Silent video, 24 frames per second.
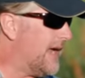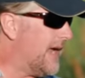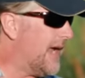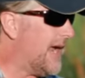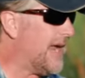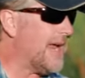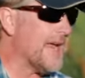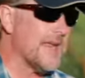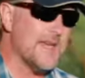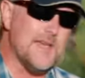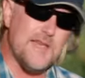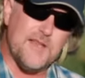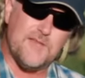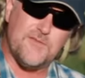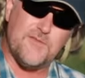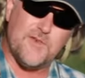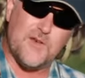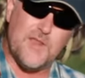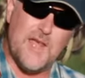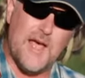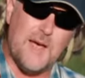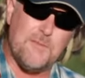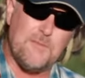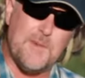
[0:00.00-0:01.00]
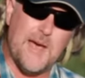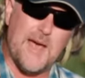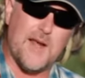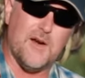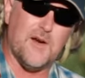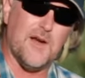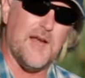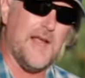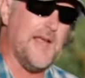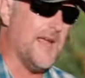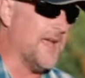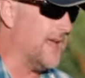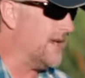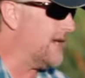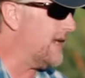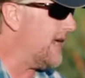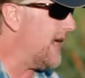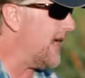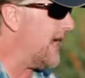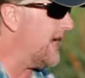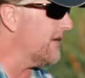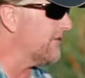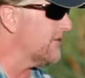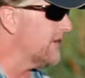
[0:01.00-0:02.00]
and for that matter, end
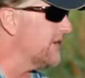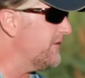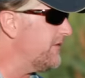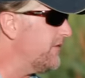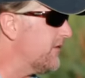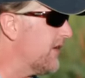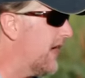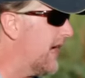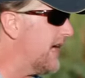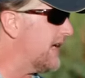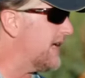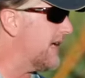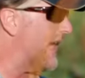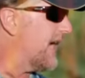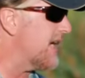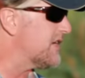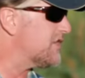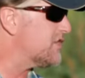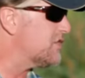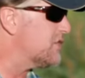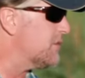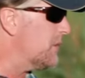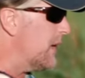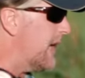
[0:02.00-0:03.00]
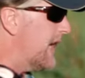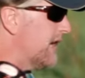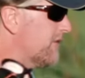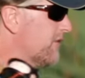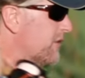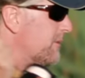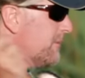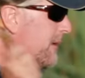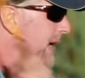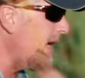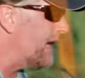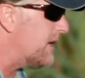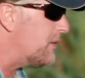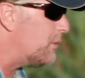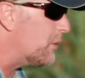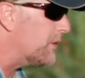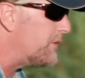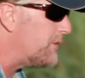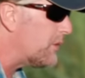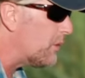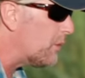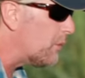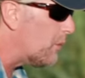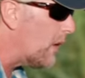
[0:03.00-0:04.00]
every fly cast you ever make
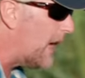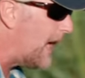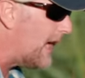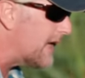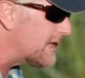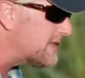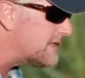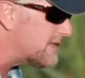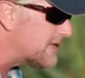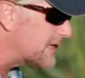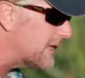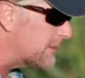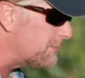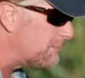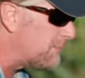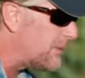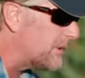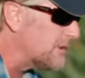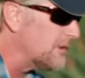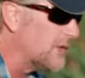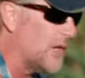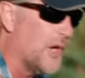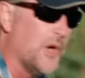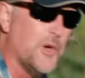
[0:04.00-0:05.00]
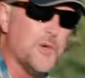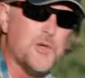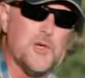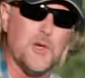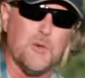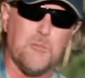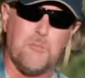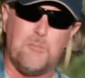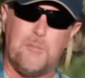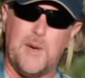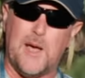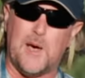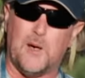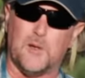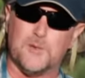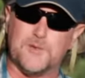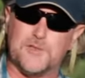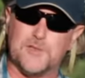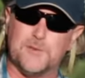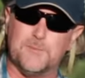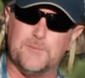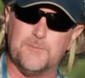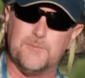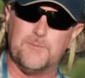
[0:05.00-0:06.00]
with your rod tip below your
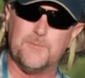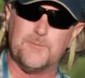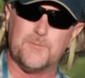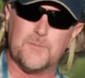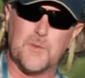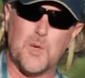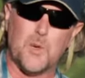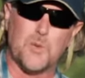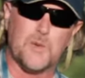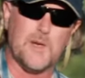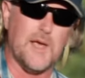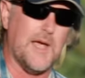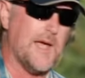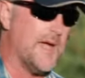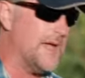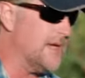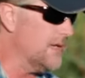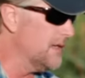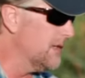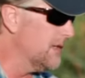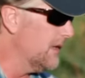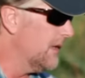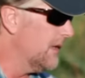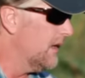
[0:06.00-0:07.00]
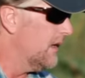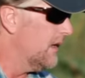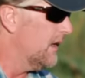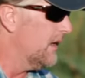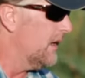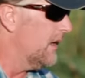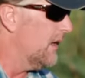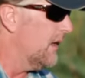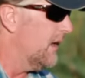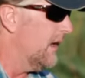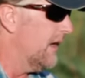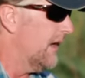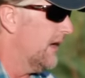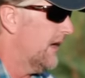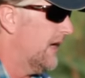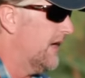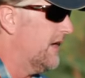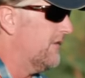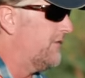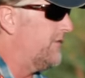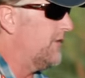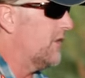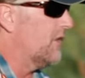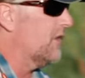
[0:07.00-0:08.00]
belt, okay?
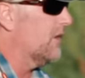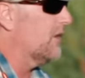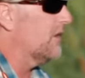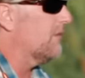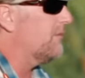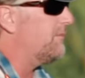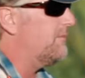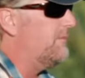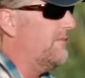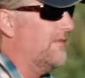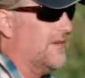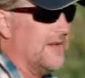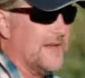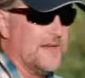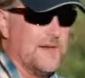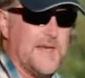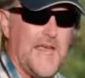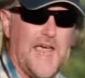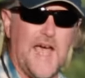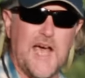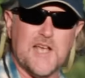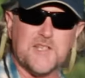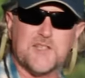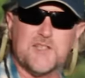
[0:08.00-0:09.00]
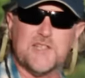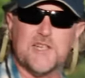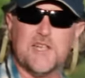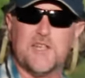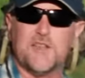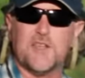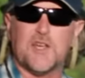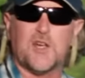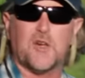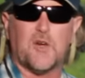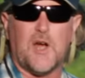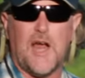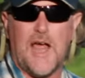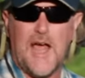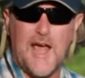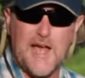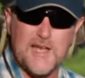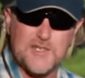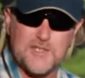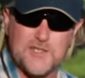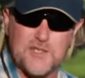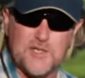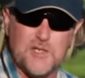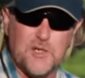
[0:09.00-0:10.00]
If you're casting in the
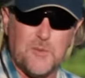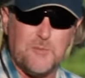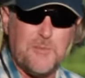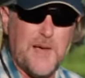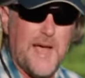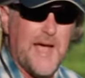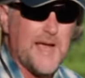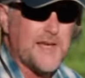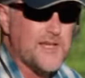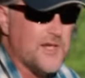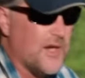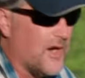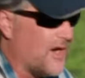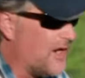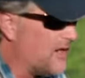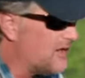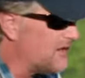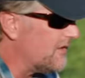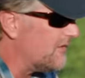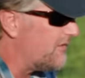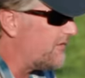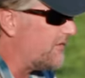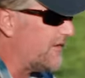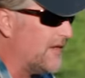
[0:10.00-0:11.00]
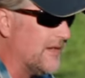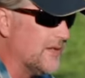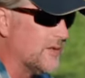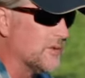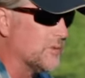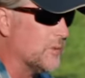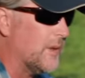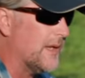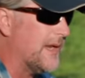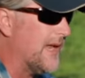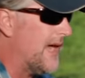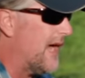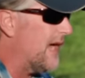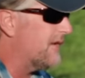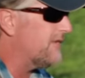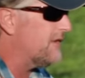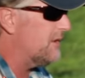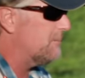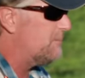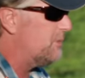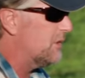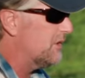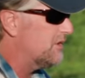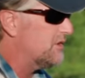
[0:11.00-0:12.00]
grass in your backyard, in a field, what have
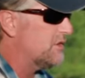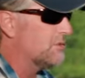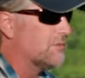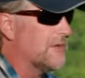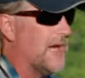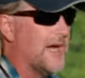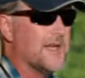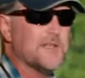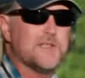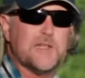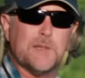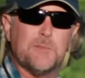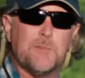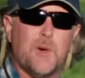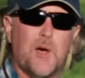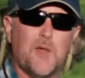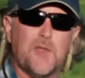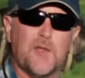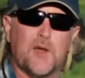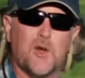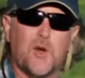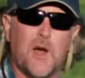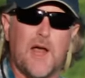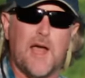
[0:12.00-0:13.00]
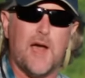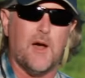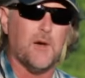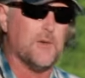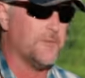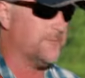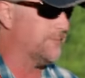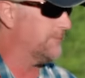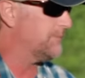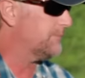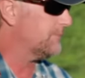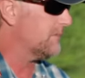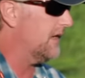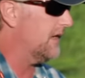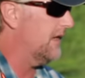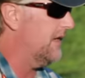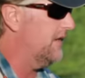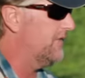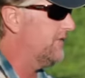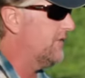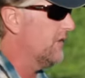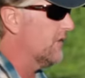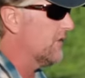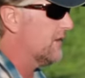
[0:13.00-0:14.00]
you, put your rod tip on the ground.
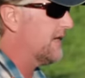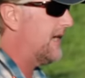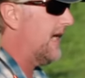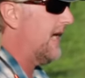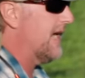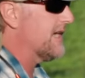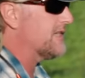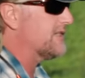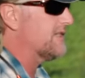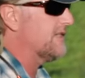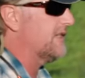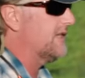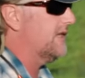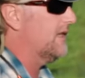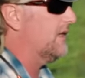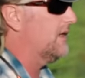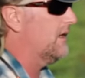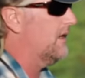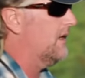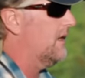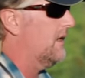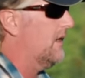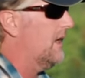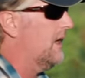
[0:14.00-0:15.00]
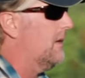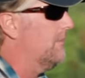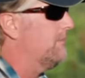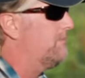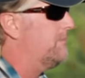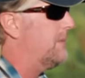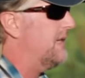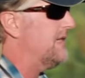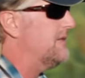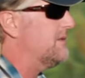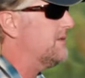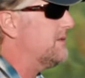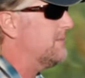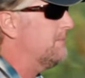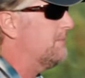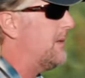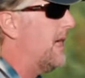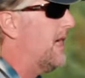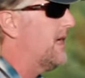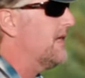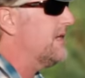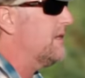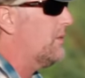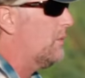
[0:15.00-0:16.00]
If you're casting in a piece
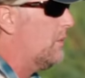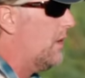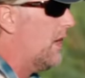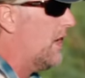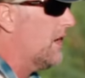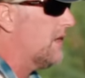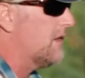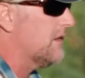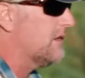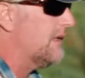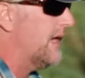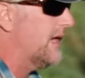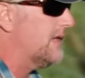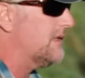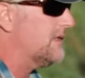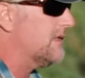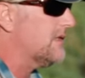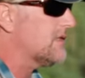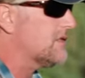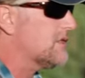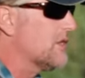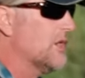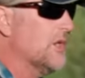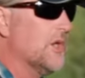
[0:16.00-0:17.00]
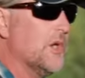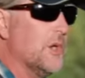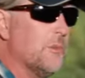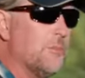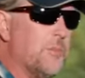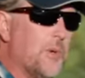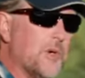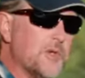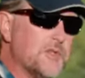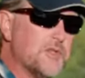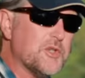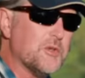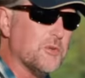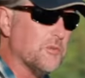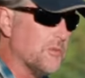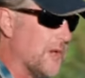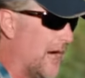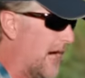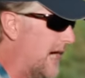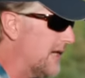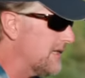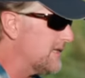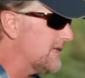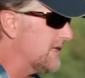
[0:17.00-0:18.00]
body of water like this, put your
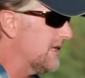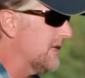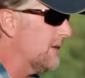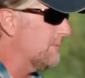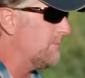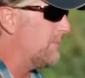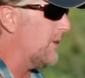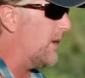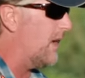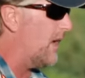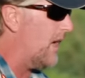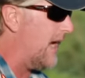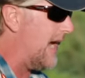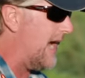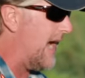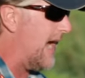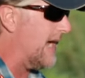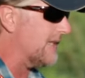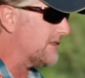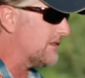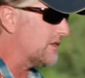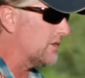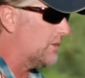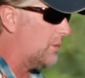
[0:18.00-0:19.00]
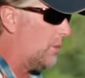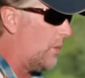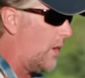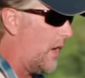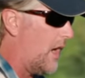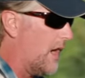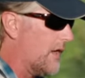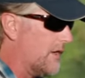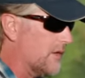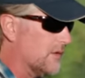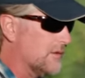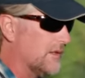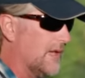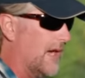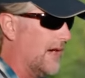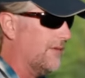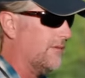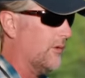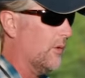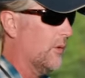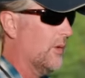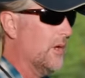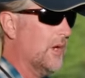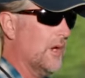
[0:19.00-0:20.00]
rod tip at the water
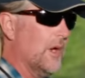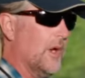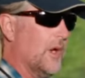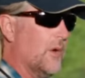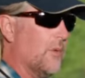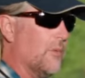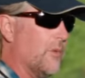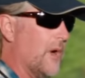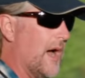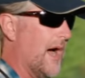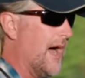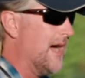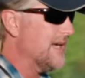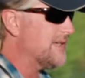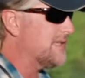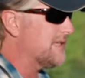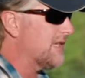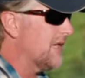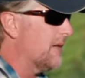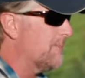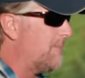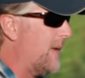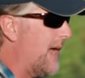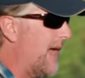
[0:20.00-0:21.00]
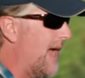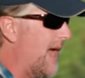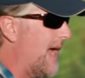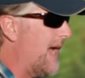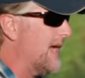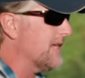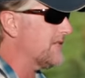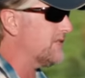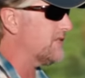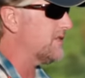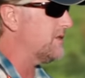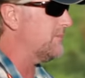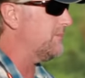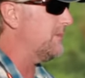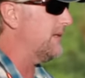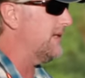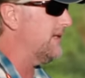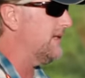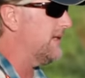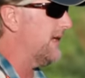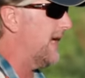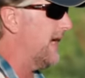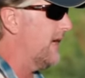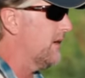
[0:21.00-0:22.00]
level. Rod tip has to
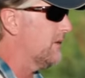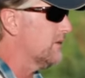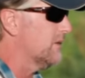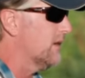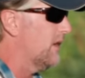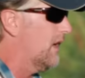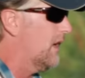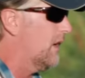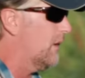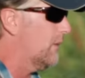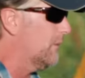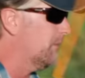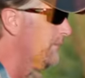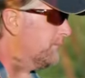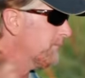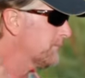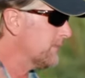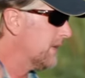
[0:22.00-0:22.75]
be down low.